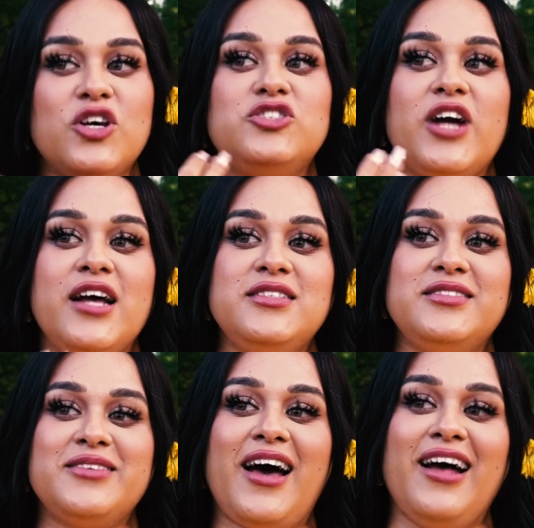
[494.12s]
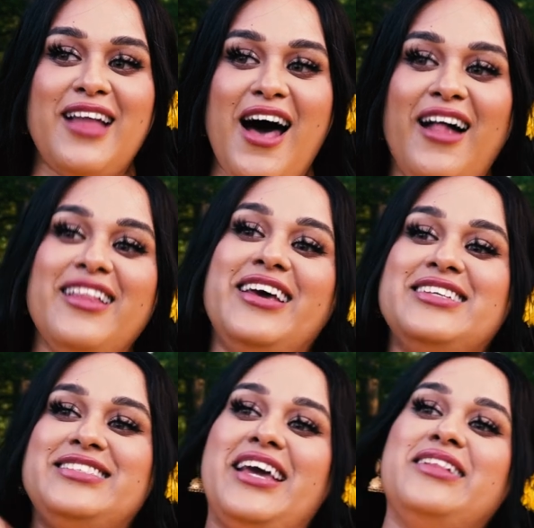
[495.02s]
So trans is halal is
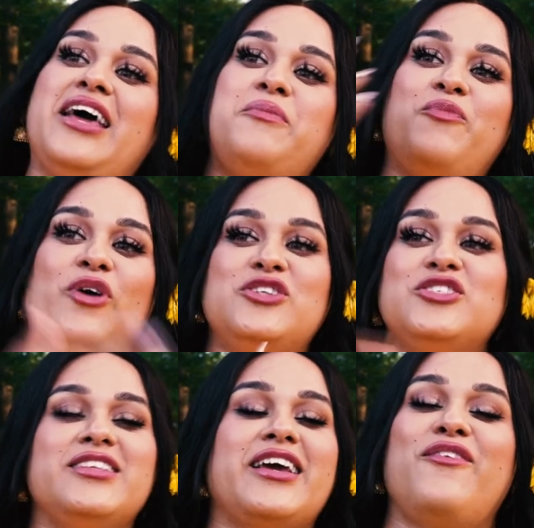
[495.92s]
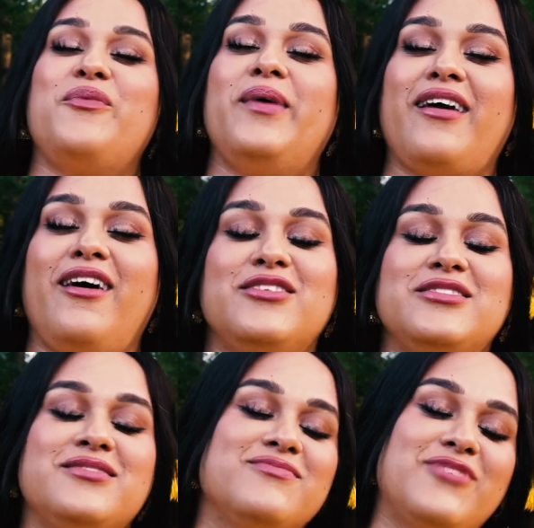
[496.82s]
saying like we're just like everybody else,
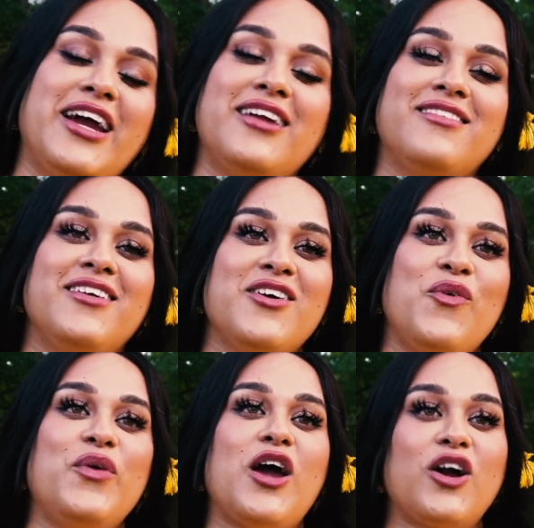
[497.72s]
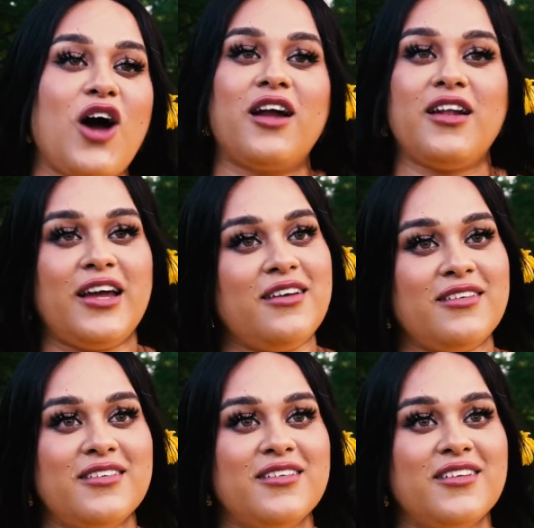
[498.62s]
right? We are godly,
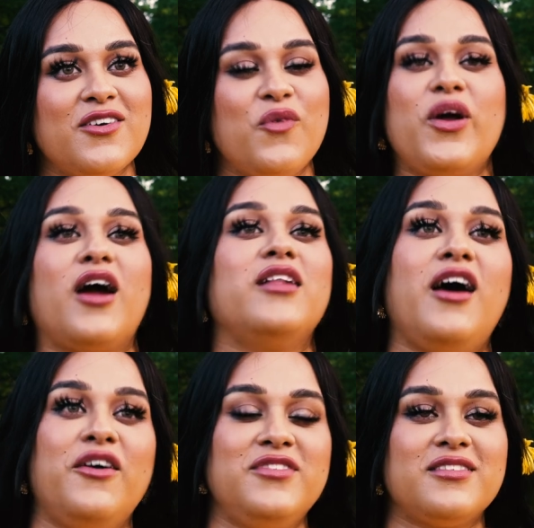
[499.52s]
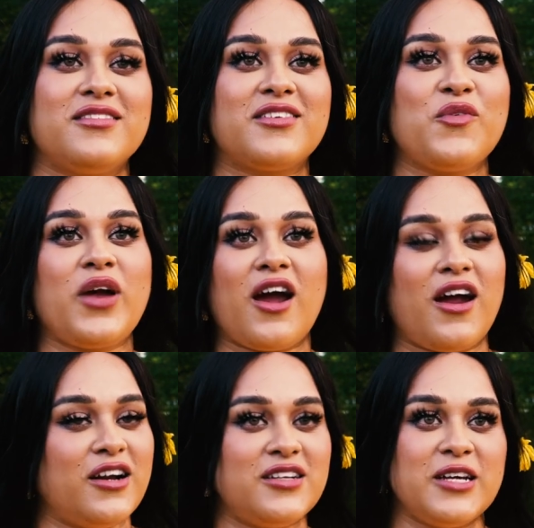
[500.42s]
we are loved, we are
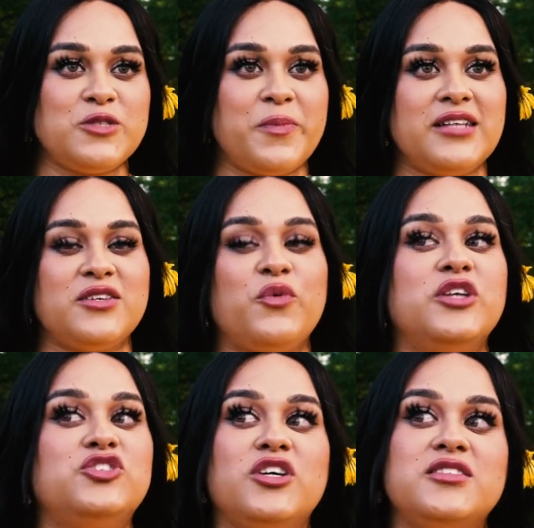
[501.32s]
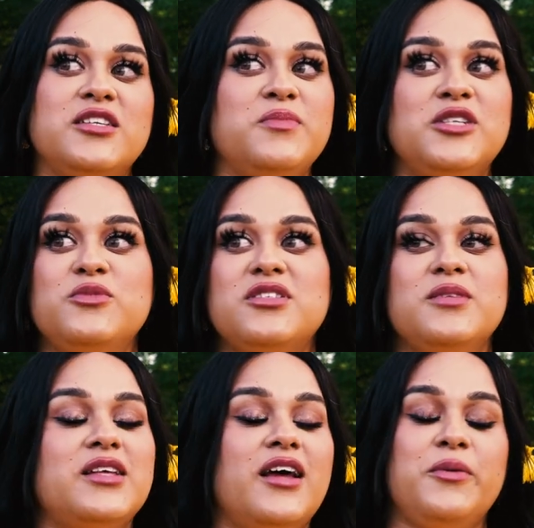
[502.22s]
here to take space, and we're just as much
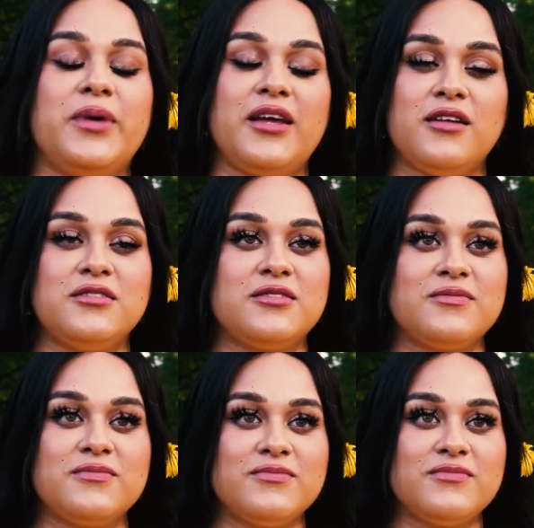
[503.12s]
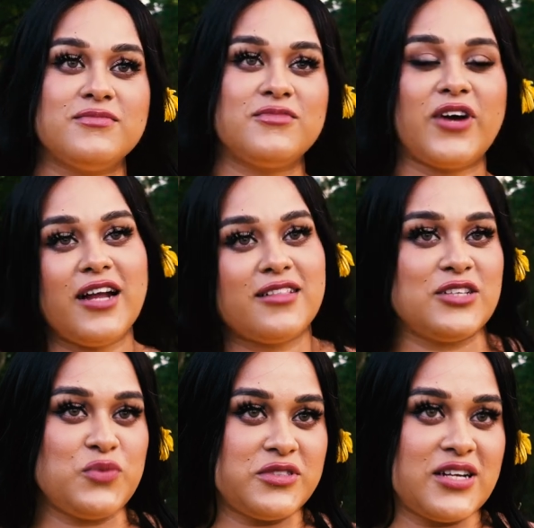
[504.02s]
Muslims as anybody else, right?
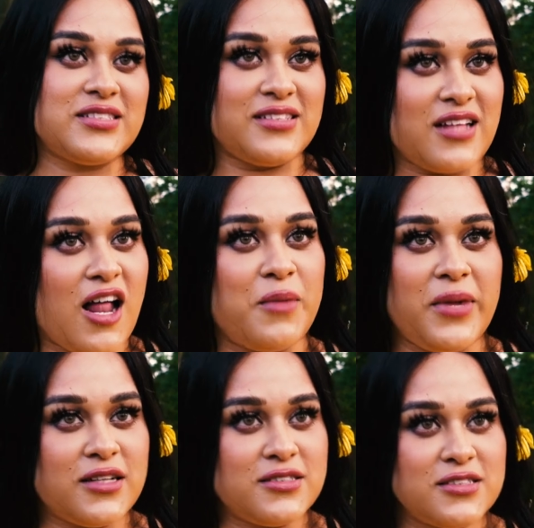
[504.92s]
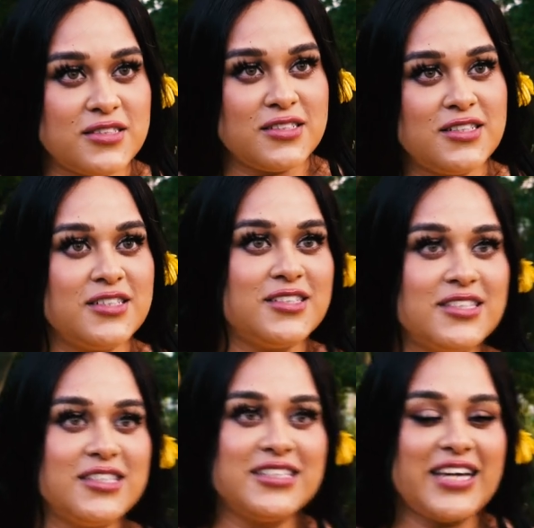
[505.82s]
That's what trans is halal means.
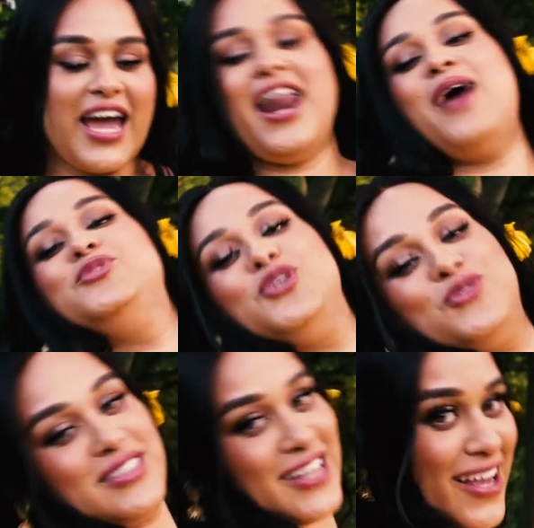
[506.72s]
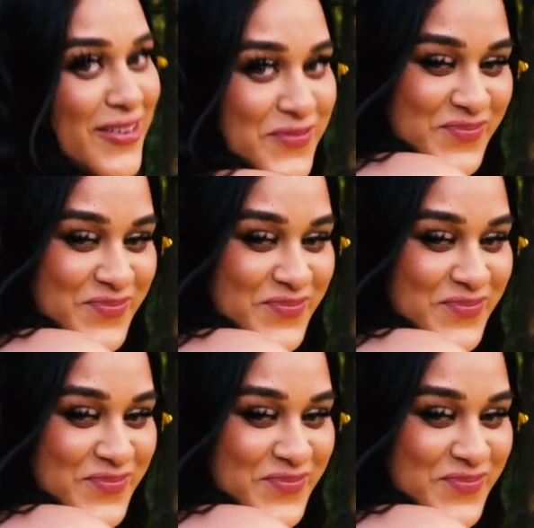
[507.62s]
And I'm juicy.